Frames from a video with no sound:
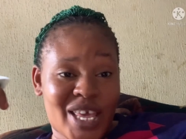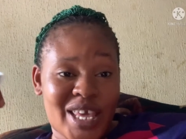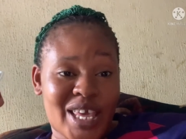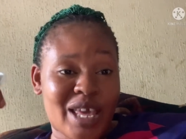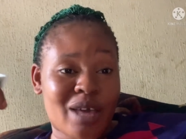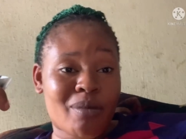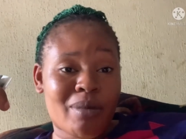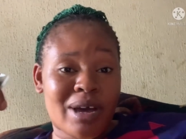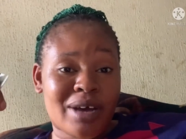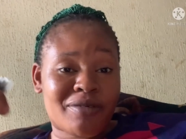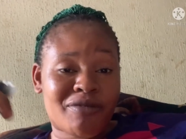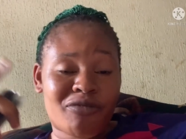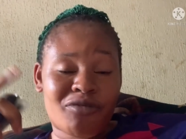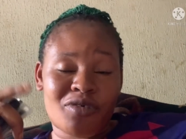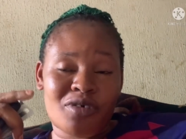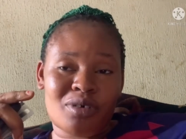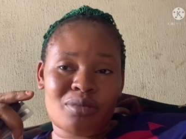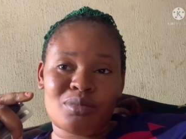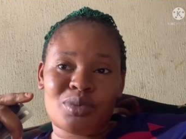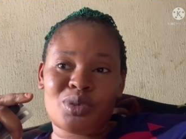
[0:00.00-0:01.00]
came out
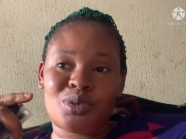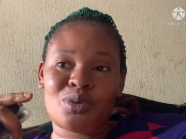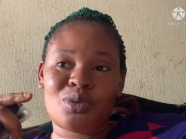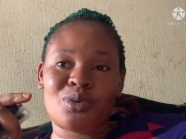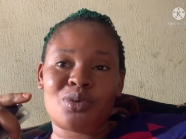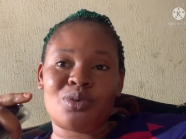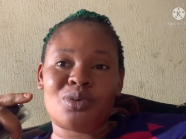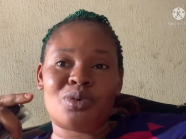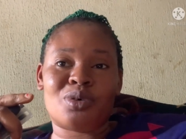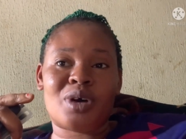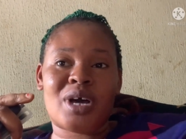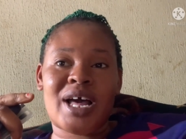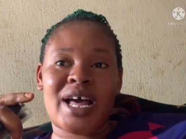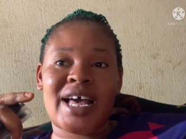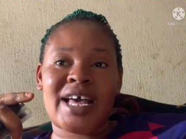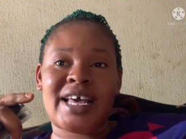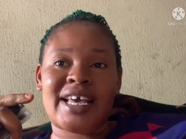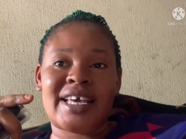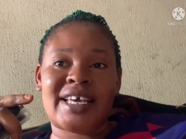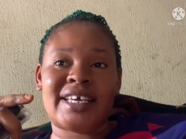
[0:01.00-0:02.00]
from. So
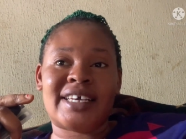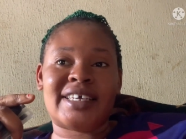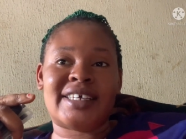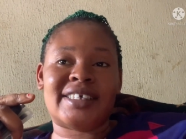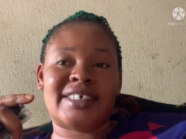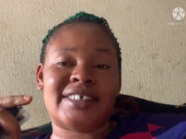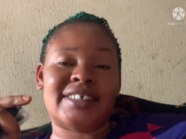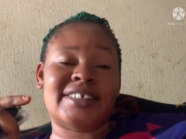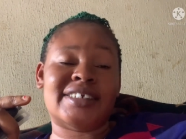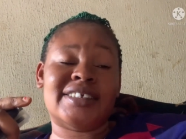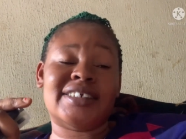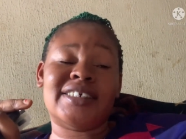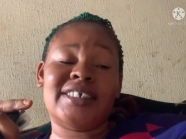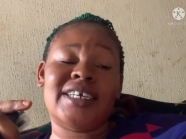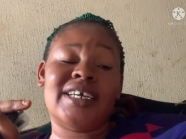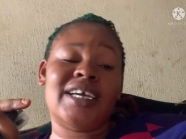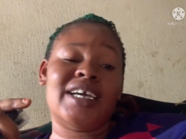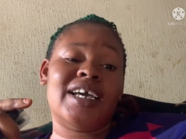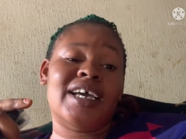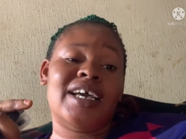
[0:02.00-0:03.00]
I
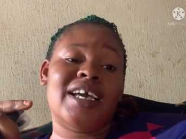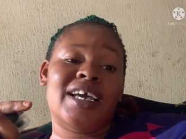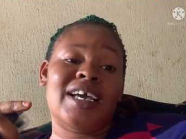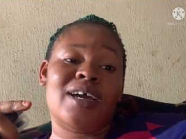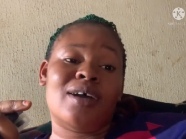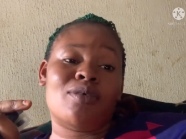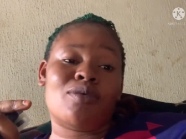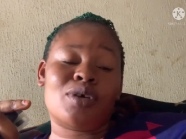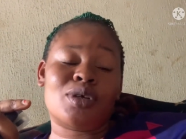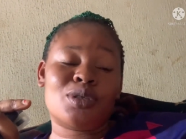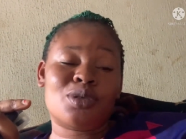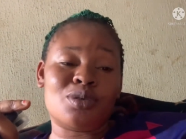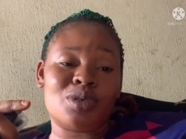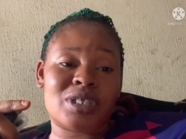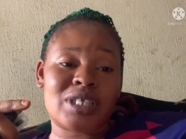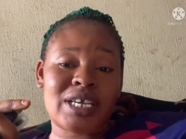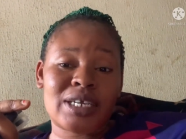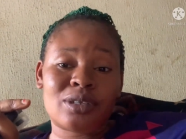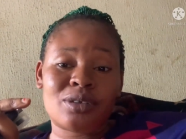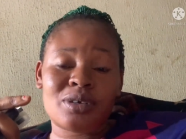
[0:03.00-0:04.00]
want to
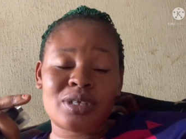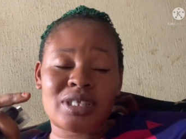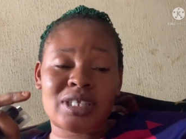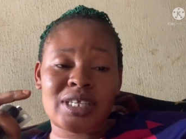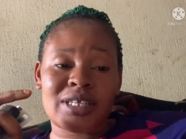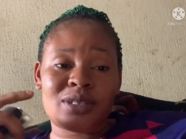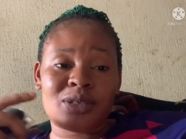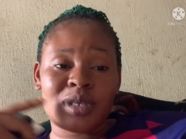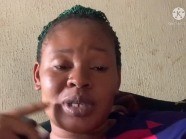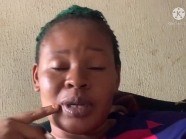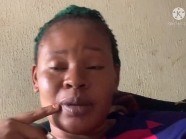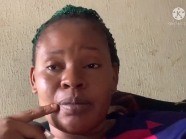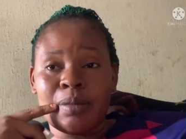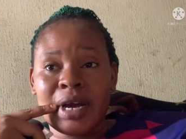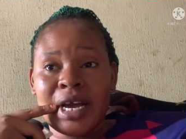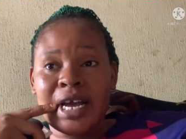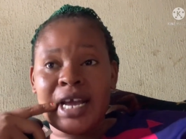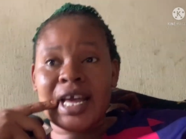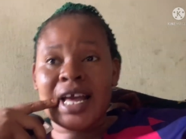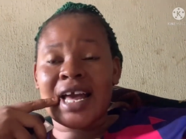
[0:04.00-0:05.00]
take those things to the
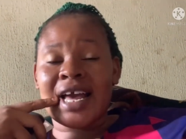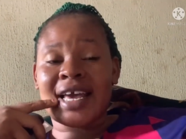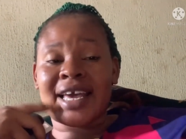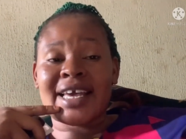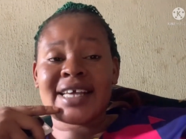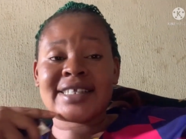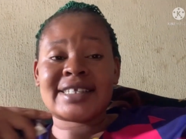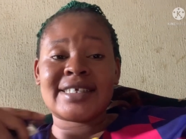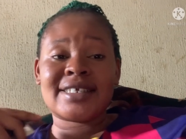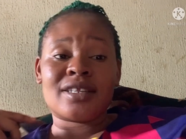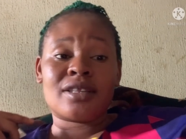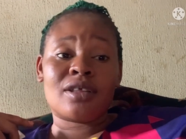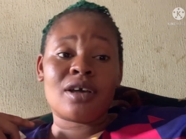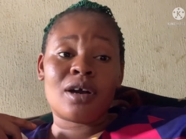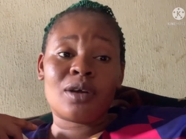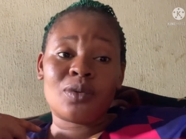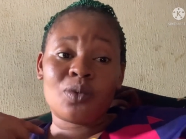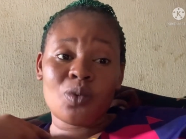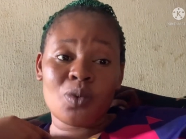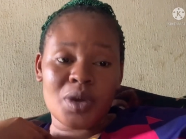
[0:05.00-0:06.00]
bank and get it
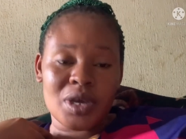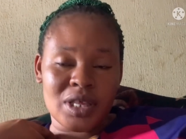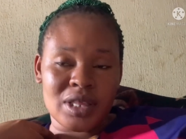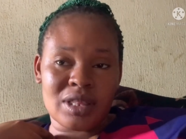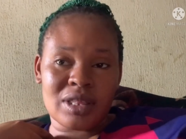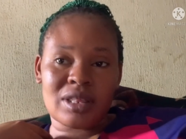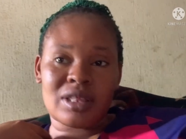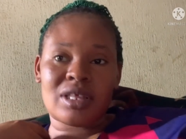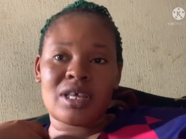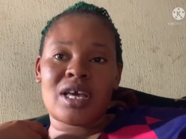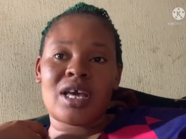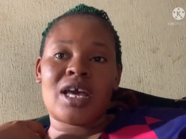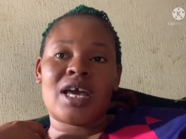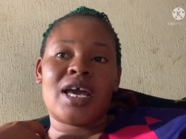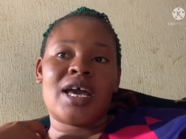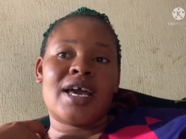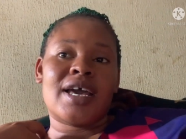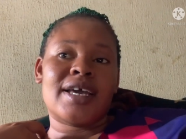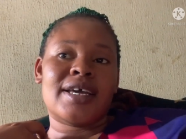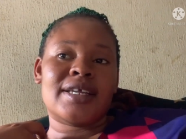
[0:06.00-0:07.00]
done with.
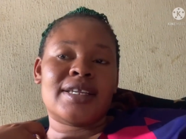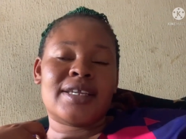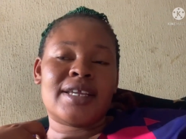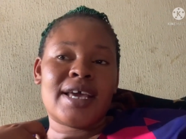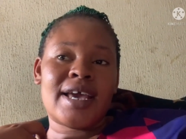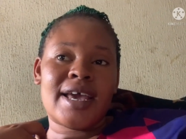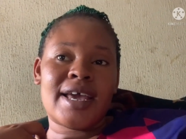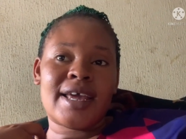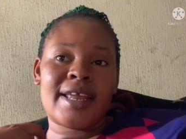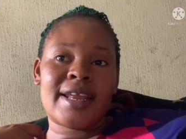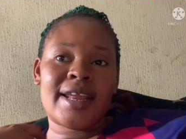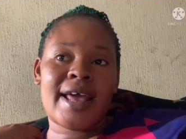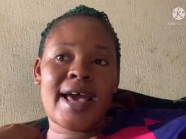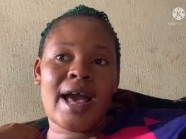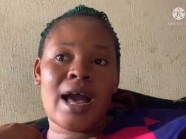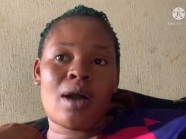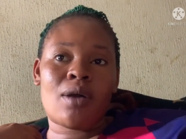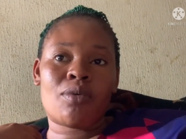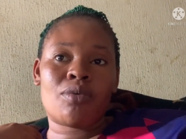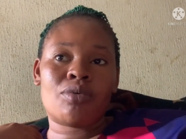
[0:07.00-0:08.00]
Then
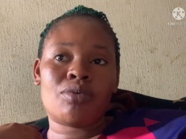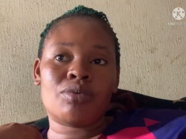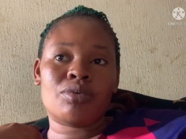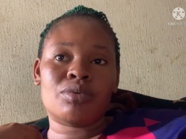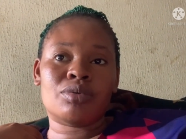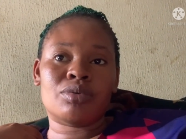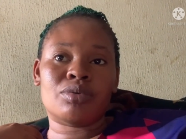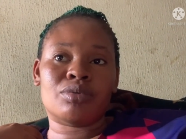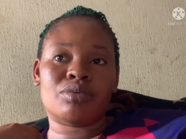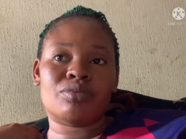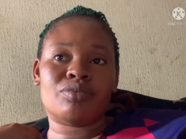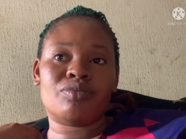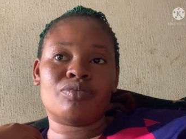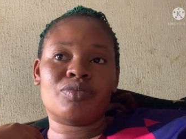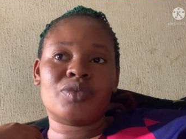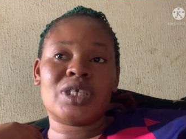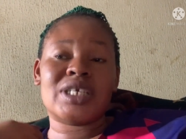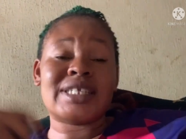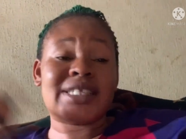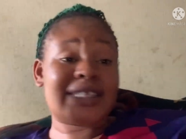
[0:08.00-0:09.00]
I'll
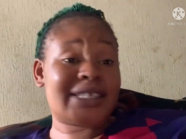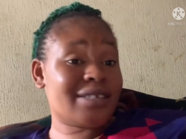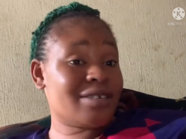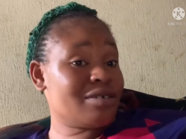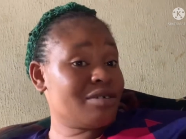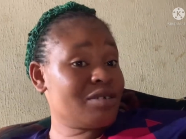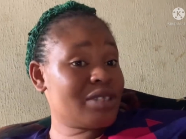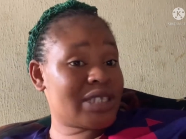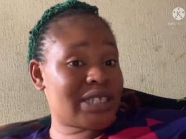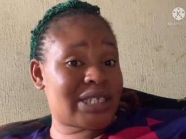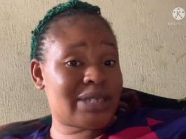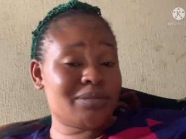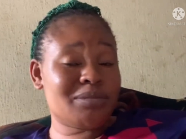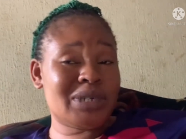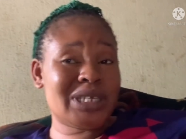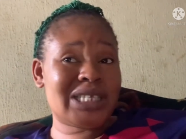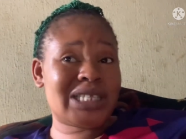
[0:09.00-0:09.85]
just